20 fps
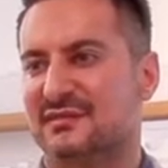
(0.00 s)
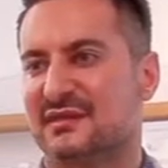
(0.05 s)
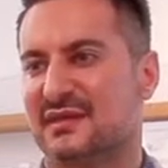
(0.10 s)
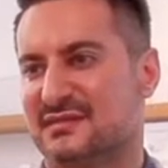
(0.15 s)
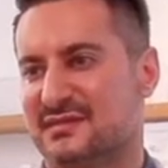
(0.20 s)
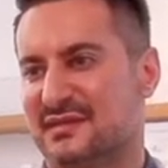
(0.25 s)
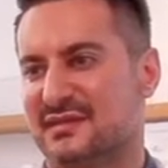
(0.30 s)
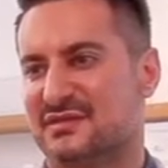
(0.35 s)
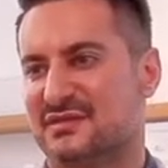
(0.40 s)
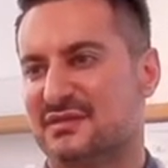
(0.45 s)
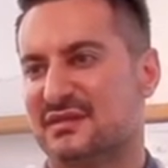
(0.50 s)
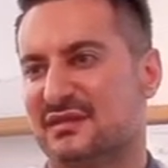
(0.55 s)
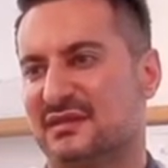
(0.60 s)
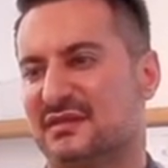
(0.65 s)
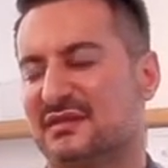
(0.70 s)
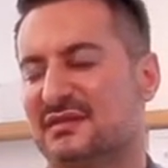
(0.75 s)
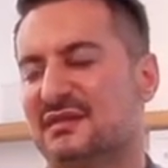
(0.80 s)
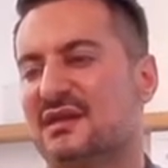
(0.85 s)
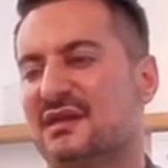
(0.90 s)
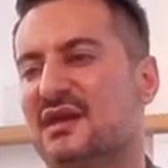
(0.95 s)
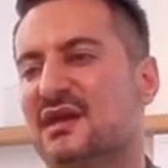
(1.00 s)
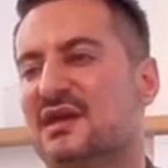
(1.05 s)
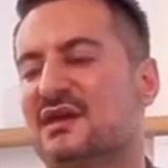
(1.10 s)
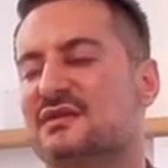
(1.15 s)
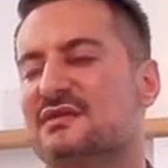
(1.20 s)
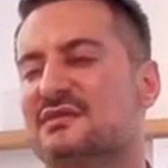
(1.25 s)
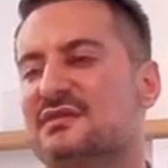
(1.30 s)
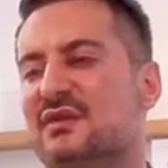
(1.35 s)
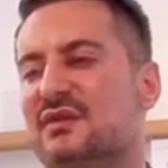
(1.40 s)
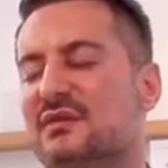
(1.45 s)
essentially.
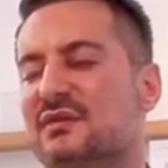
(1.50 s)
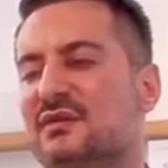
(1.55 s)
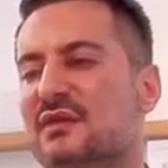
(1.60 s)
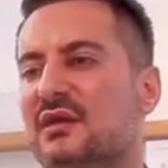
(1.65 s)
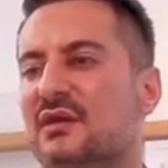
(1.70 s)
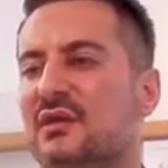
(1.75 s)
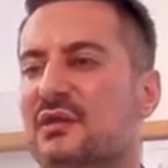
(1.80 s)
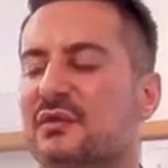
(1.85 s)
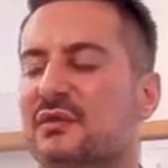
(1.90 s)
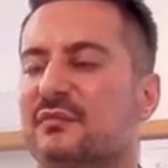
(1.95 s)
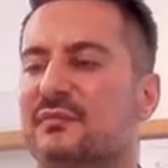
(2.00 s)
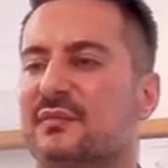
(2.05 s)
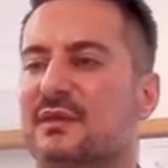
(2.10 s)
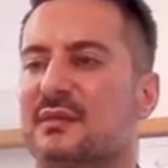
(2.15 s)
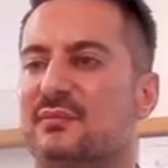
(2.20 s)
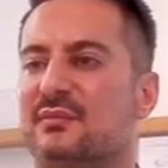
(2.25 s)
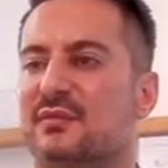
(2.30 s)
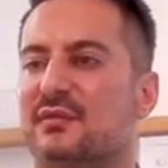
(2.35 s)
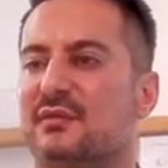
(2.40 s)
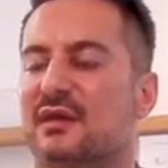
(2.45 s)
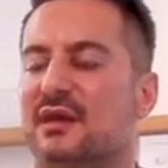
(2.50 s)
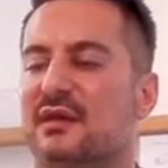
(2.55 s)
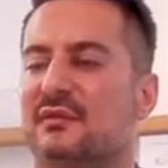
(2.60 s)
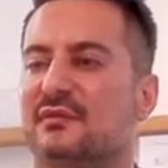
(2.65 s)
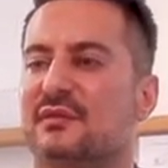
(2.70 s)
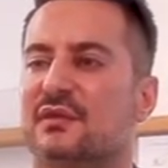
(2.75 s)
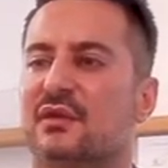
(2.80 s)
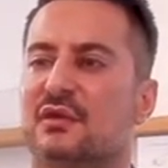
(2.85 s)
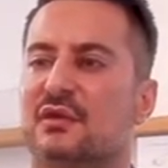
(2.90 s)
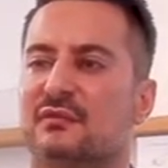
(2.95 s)
So a lot of people have
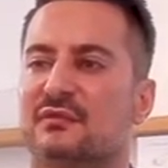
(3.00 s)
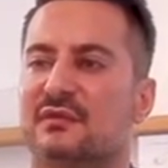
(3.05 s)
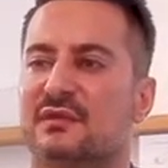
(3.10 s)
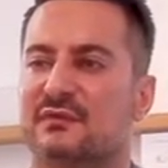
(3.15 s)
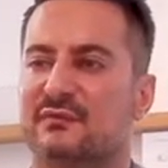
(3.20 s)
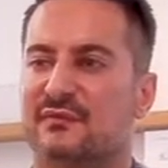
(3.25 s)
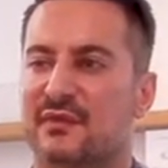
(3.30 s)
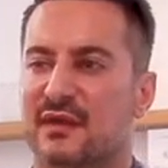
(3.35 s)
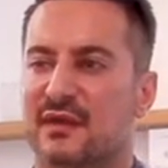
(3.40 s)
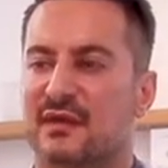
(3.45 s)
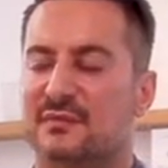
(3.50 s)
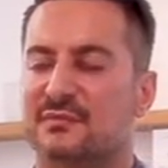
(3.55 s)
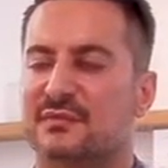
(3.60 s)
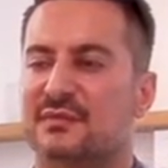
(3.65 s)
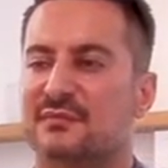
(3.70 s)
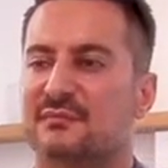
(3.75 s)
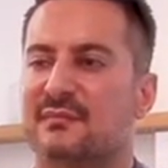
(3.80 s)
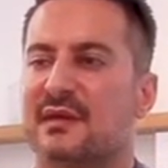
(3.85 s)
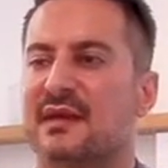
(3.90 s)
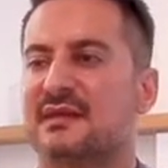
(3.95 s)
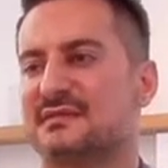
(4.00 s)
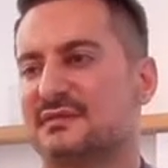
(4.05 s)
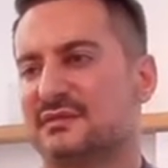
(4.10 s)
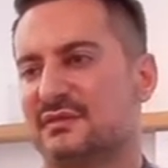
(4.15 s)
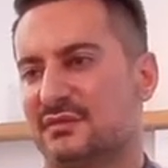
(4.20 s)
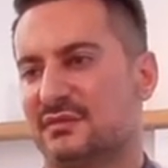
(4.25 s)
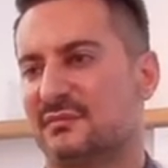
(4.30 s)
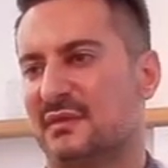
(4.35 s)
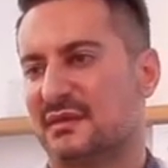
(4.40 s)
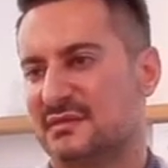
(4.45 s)
an overdeveloped
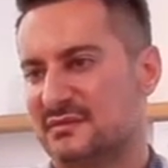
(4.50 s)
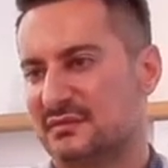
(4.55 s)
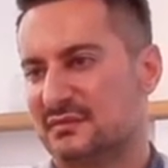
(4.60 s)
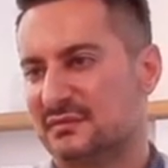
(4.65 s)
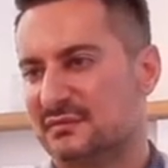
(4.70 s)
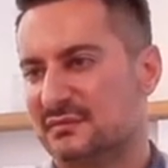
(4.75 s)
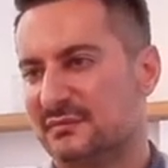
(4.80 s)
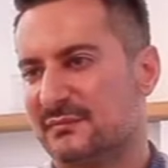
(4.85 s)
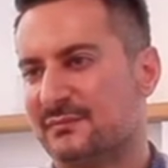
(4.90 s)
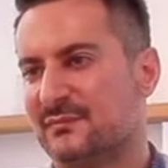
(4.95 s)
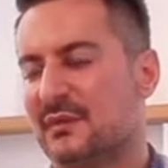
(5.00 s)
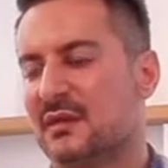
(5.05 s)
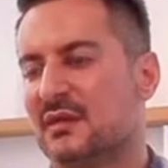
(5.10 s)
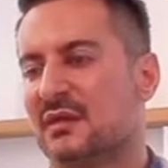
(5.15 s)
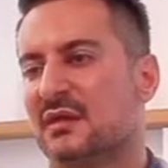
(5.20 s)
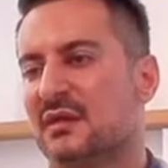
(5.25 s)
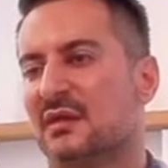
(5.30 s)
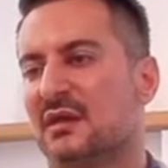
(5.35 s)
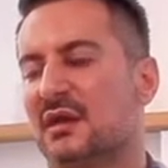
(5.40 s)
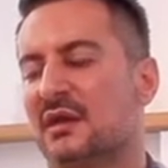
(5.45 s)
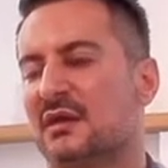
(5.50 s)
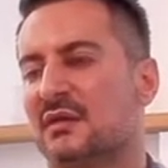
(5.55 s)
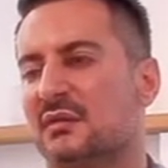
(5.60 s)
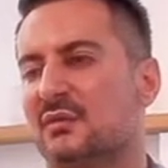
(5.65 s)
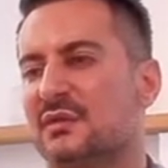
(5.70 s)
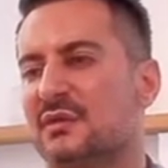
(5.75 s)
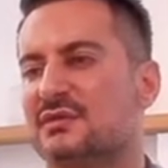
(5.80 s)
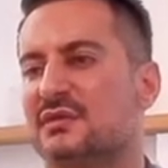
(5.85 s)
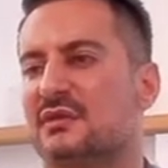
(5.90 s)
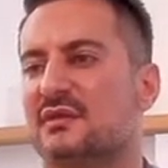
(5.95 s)
masseter muscle,
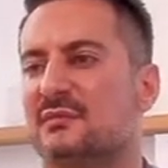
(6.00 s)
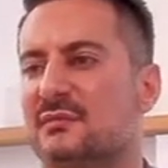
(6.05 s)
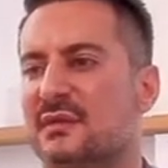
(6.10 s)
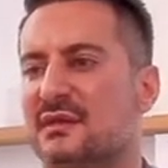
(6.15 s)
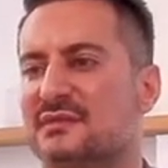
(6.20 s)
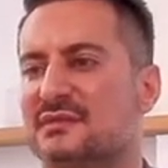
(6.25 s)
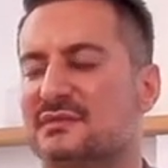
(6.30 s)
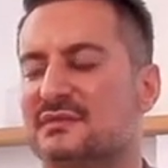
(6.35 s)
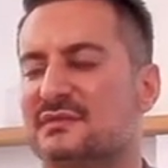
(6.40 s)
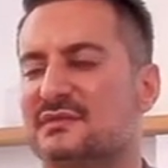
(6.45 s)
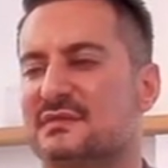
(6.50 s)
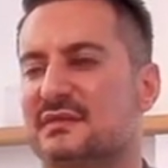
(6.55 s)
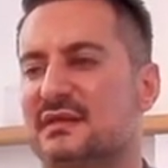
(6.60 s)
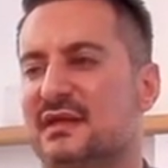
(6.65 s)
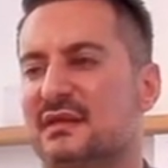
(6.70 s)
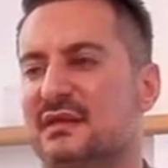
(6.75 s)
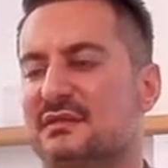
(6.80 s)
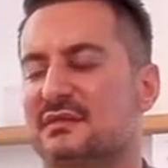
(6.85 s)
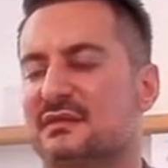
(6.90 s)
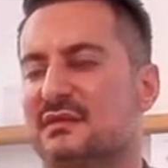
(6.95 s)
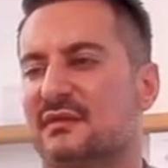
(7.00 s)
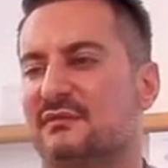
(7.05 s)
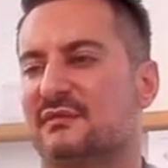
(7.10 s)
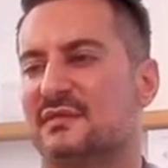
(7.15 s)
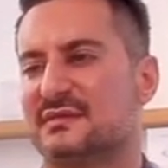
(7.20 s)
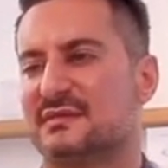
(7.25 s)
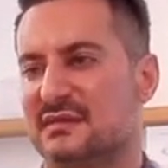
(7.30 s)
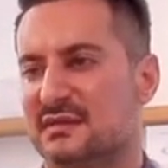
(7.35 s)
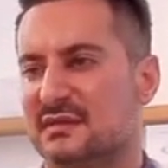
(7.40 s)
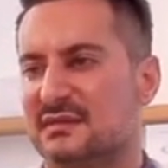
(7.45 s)
which are the muscles that
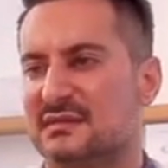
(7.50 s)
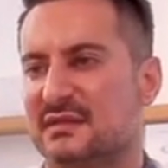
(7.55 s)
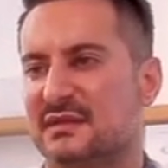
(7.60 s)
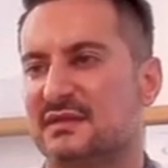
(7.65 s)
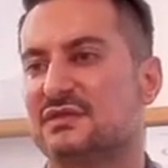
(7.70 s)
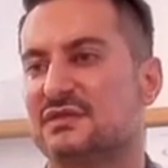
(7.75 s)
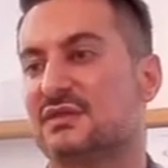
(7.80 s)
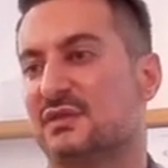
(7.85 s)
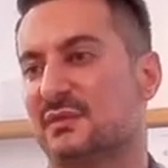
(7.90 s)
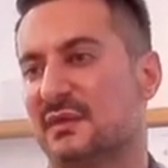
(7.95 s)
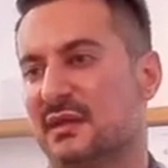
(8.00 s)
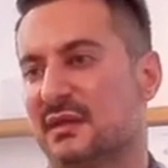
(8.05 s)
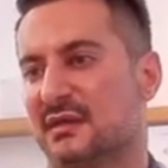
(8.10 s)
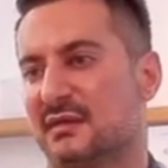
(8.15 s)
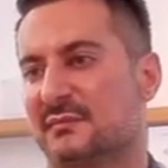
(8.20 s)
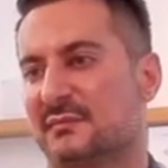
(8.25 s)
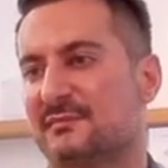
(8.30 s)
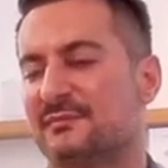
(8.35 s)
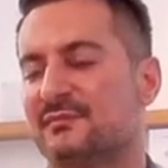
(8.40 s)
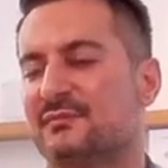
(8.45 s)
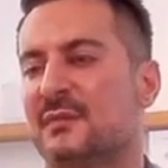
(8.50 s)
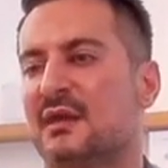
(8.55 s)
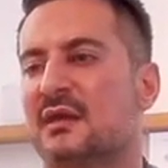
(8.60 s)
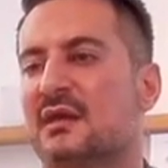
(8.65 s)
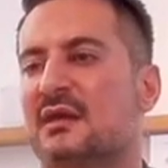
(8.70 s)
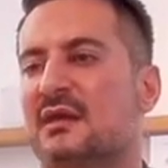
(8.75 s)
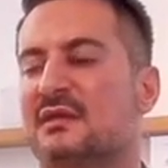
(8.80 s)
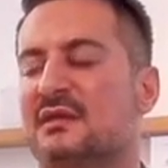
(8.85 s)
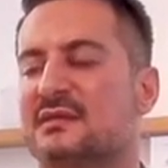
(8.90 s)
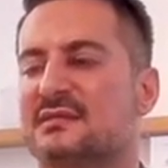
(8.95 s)
facilitate chewing.
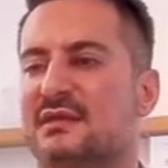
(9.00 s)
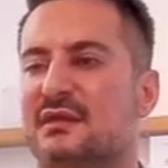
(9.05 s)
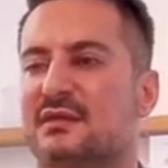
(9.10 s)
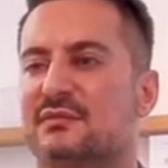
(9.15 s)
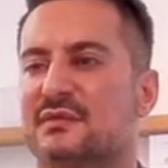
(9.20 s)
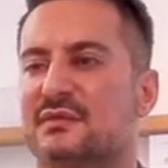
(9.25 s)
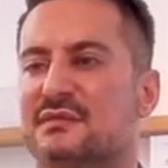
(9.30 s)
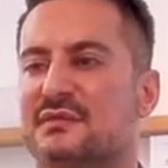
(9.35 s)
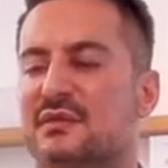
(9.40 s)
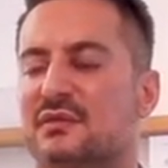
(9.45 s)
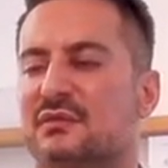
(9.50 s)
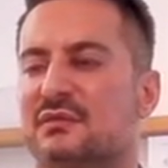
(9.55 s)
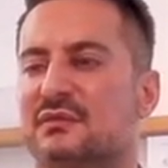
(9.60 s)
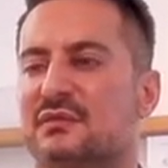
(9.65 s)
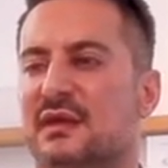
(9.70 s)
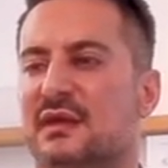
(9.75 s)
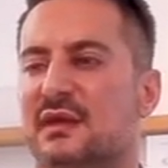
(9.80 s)
This can result